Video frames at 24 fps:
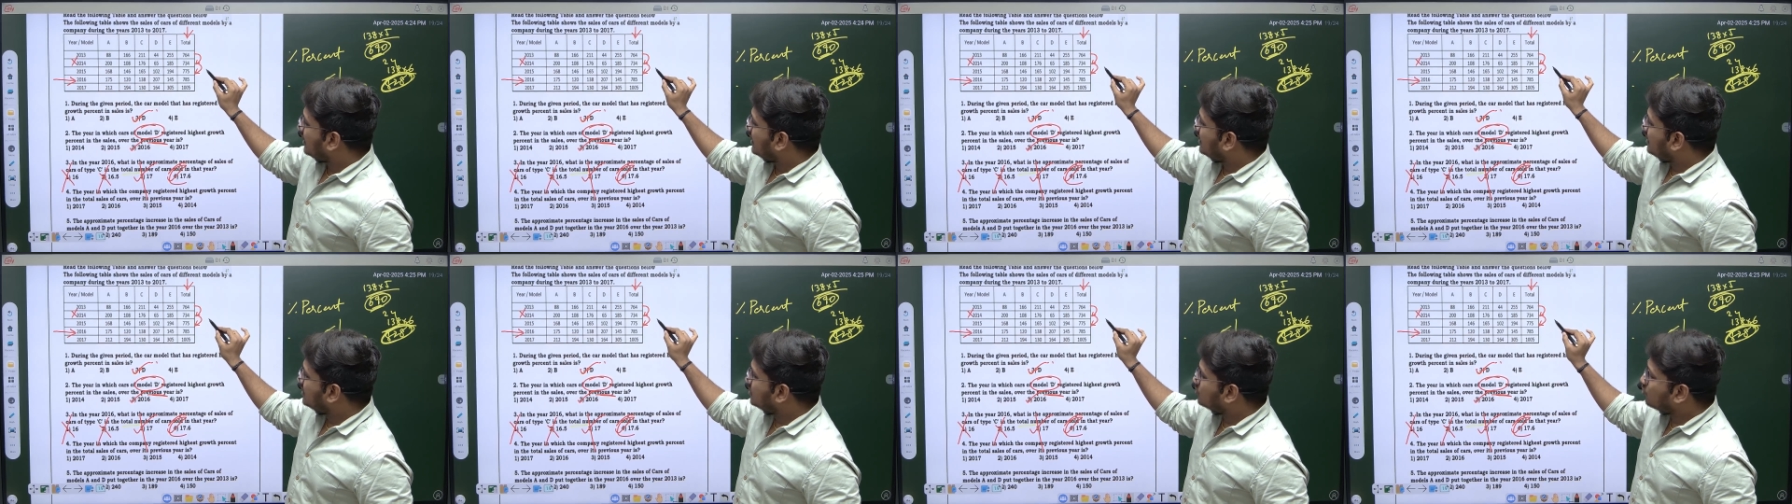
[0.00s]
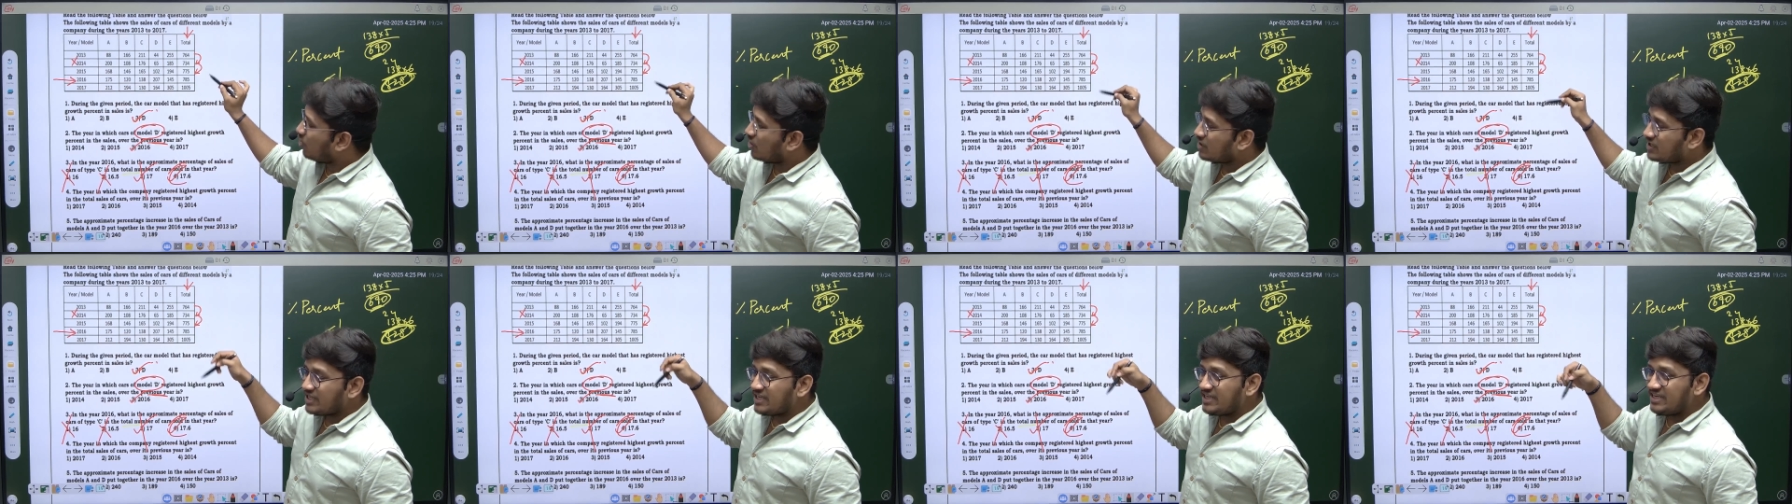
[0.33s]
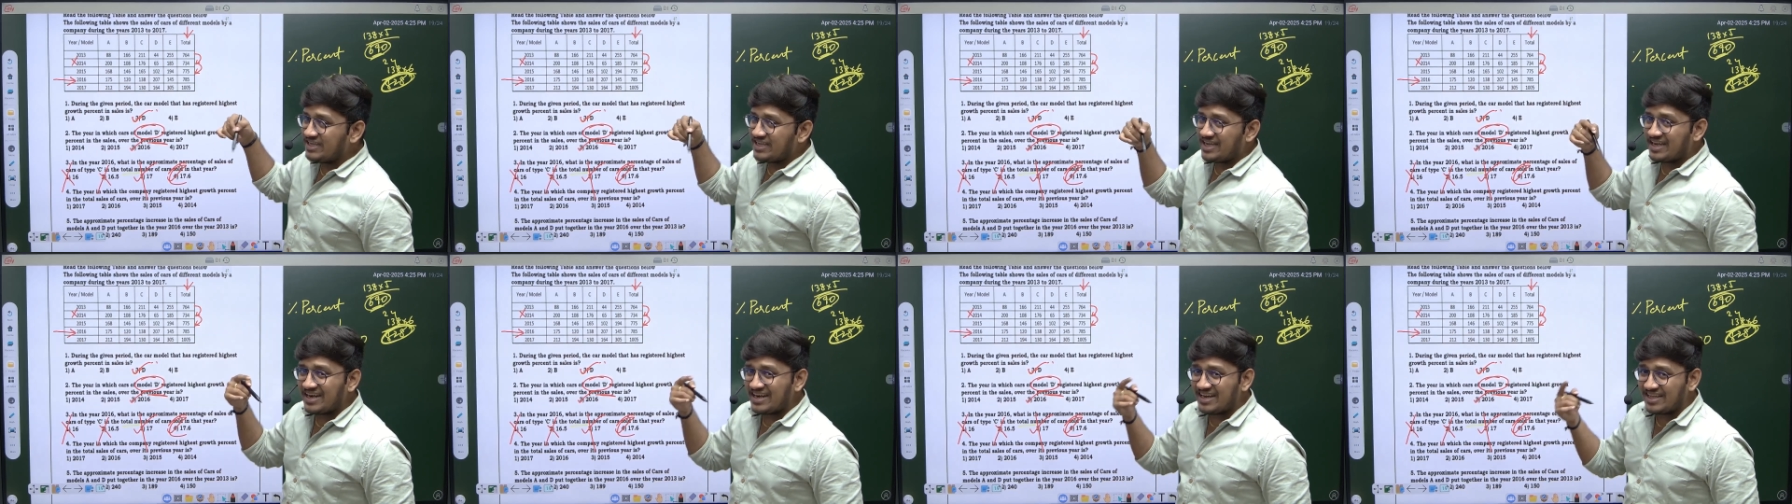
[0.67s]
it got
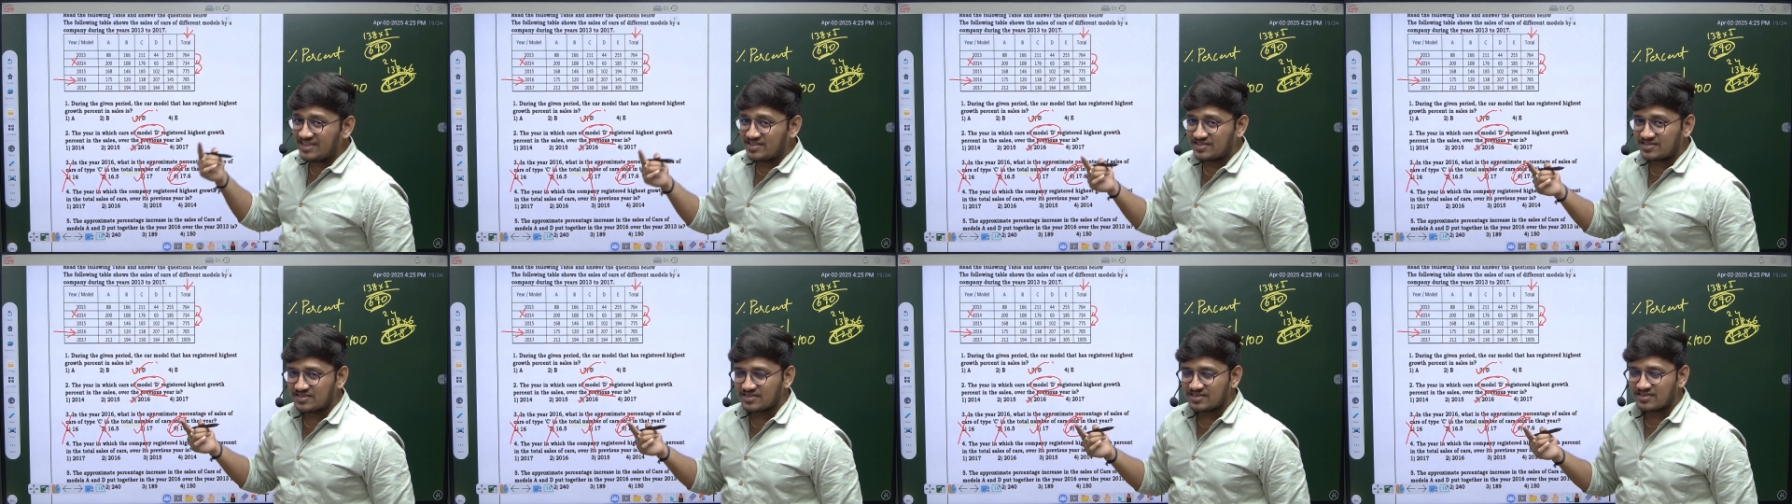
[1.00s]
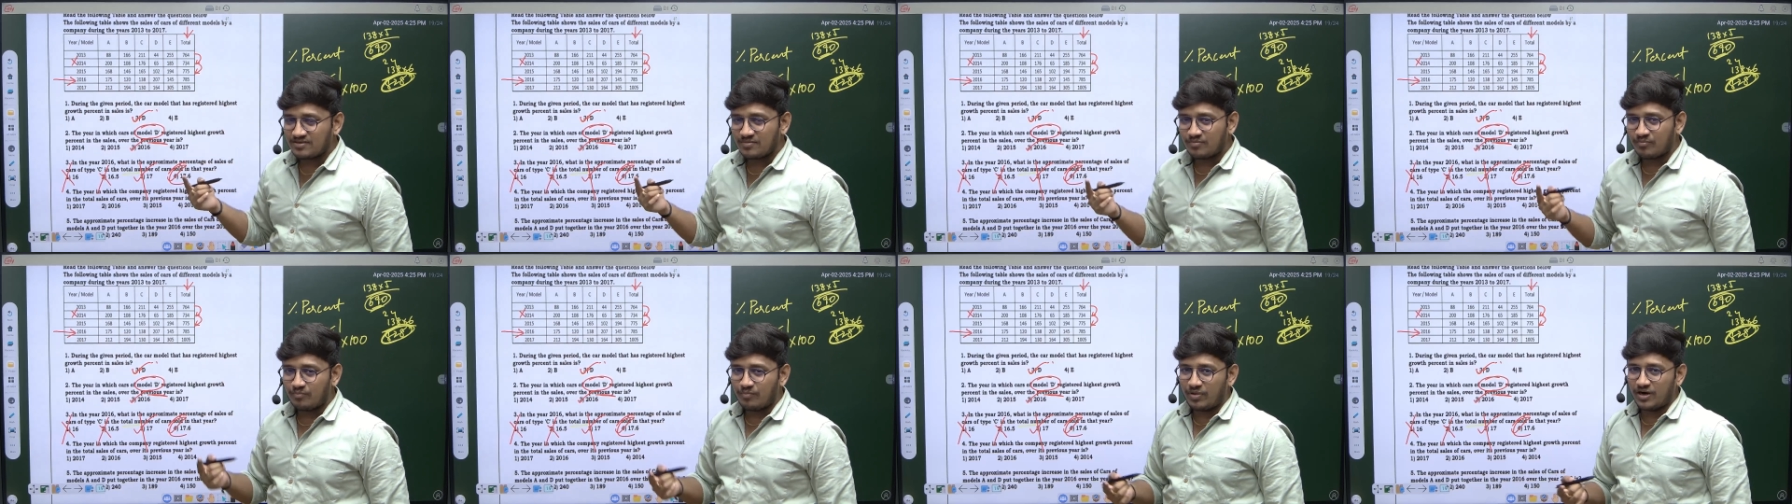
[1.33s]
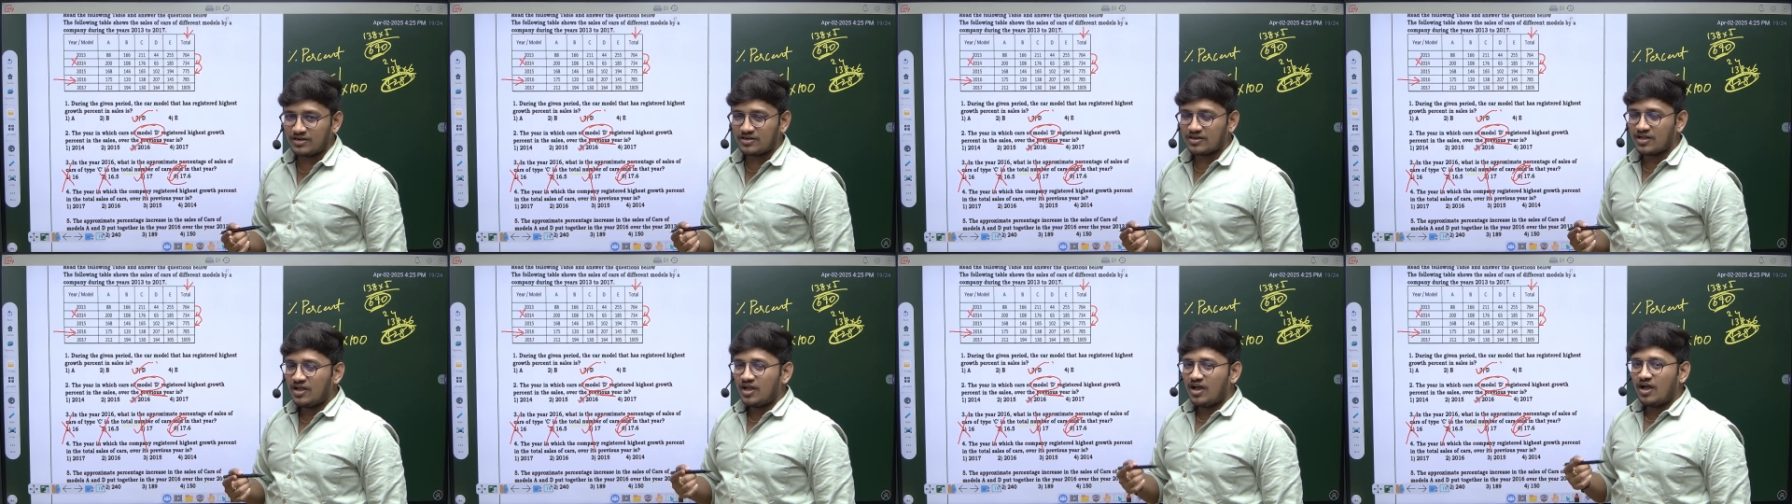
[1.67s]
increased,
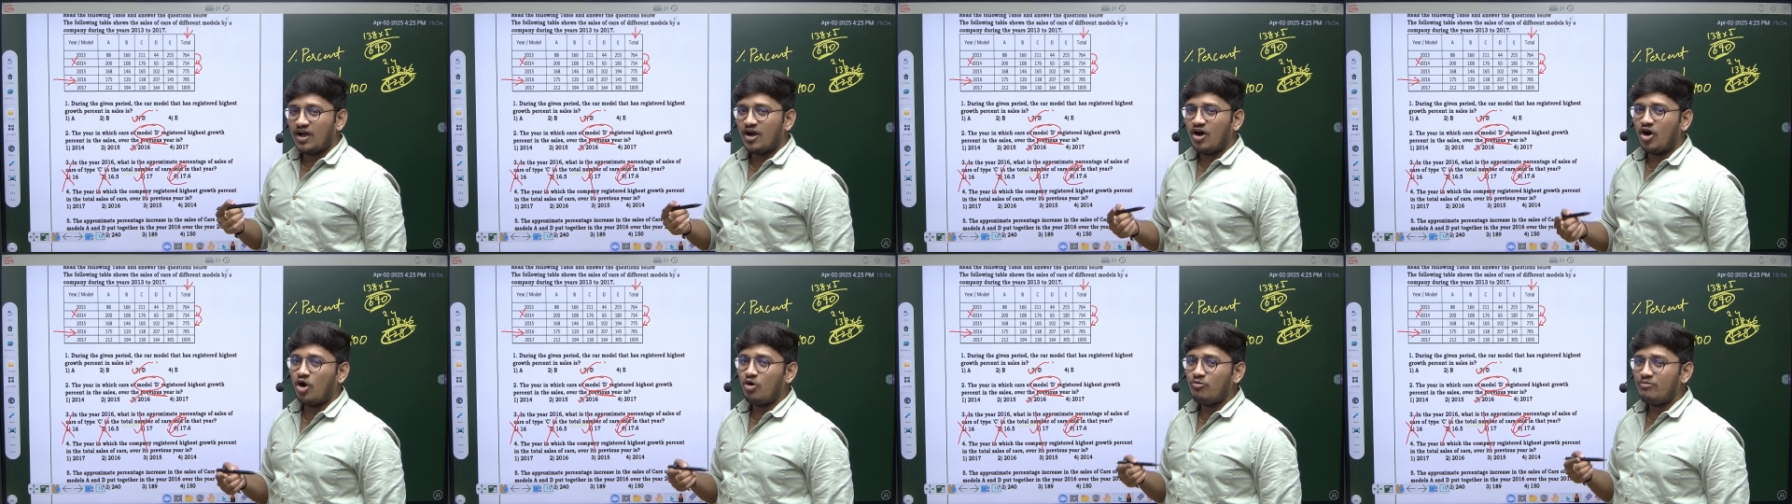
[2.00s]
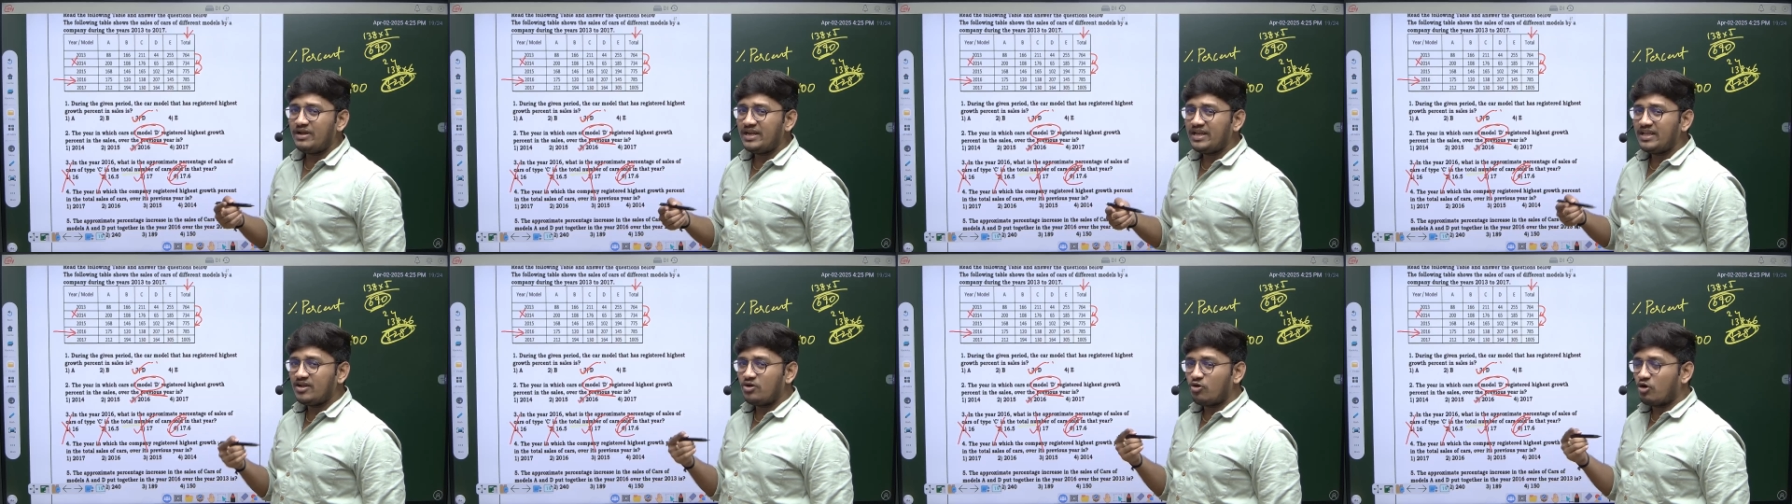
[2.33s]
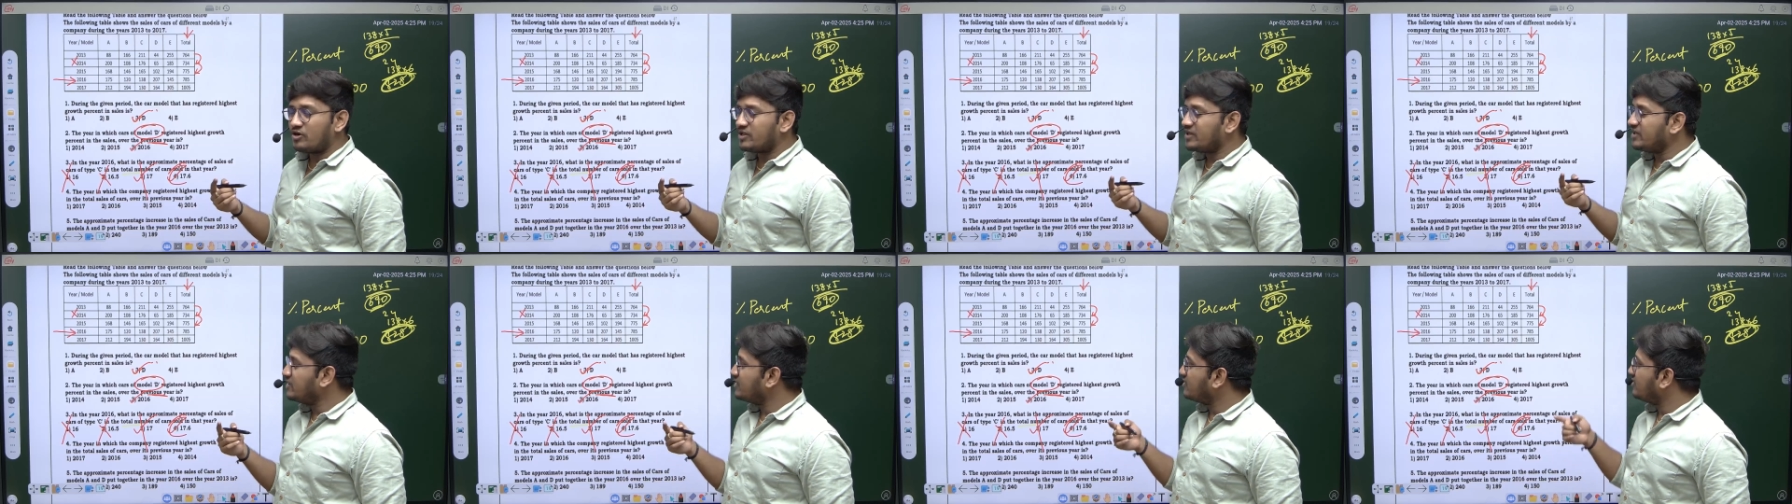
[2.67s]
but how many
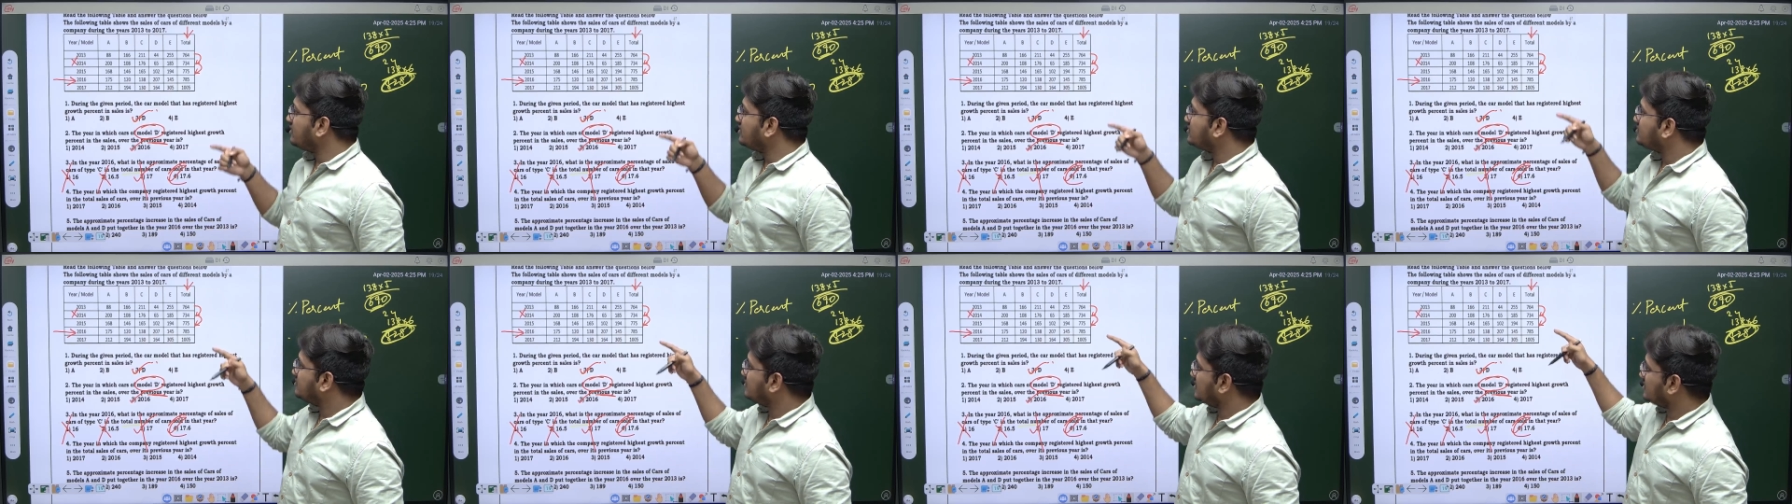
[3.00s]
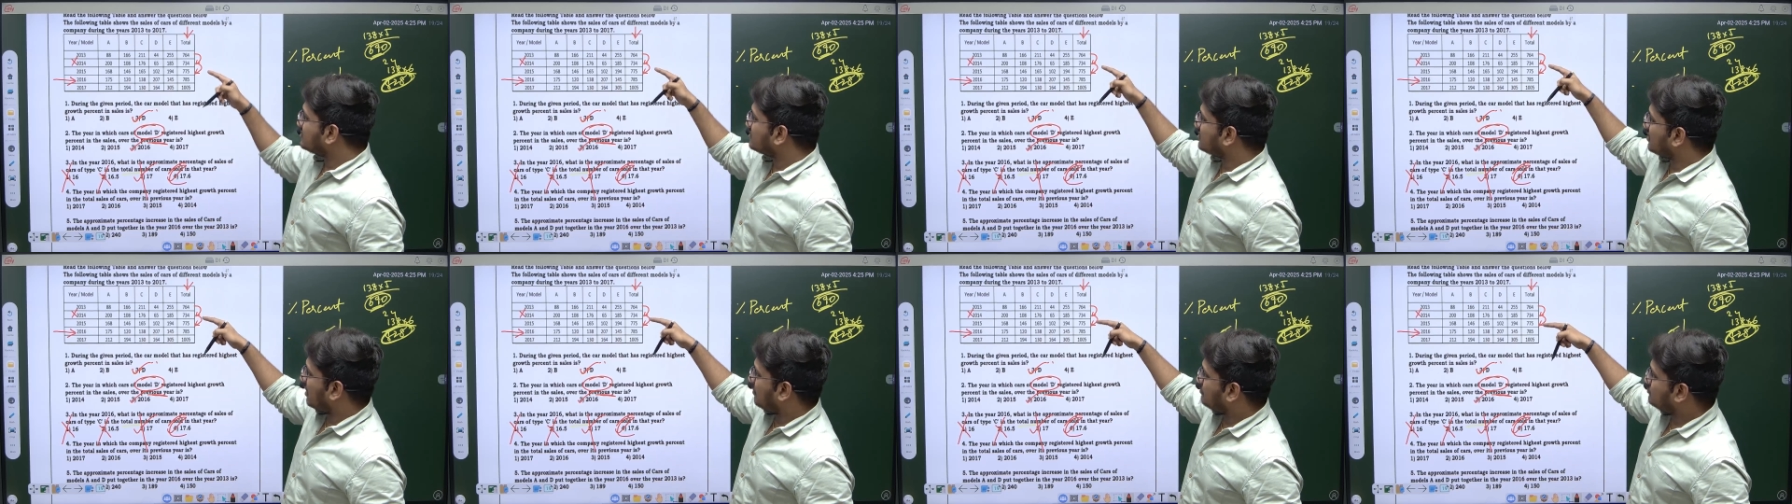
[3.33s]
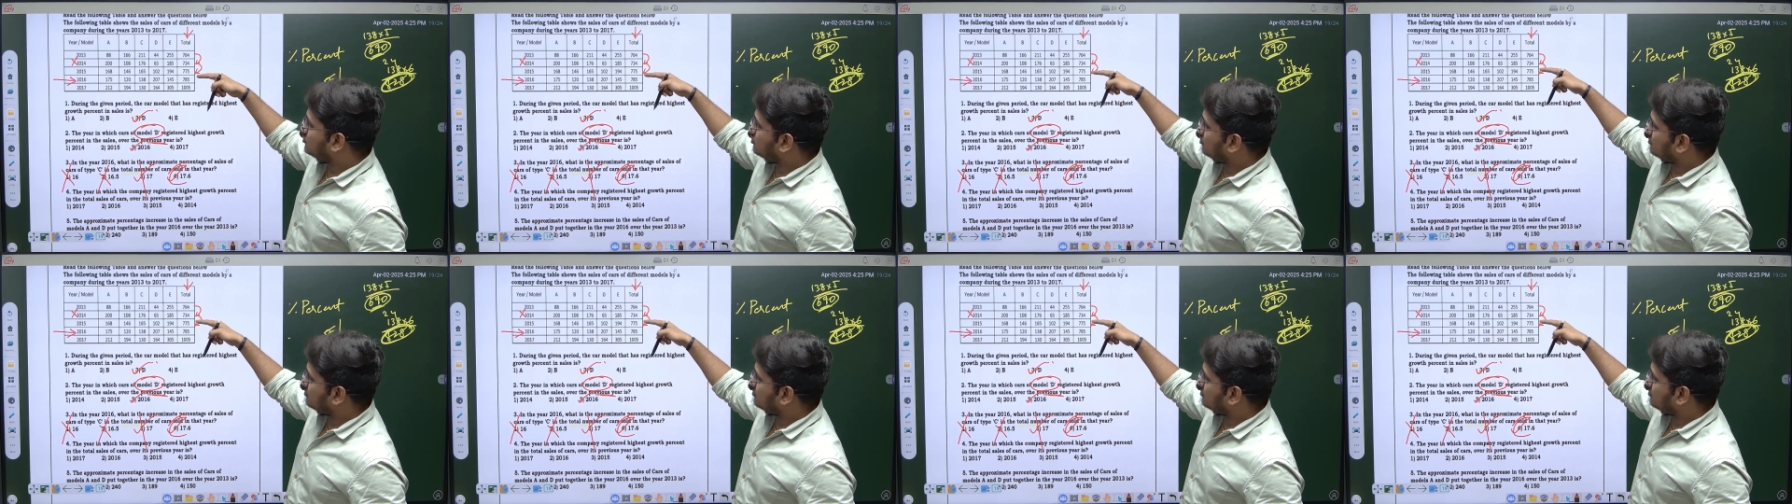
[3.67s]
got increased? Just observe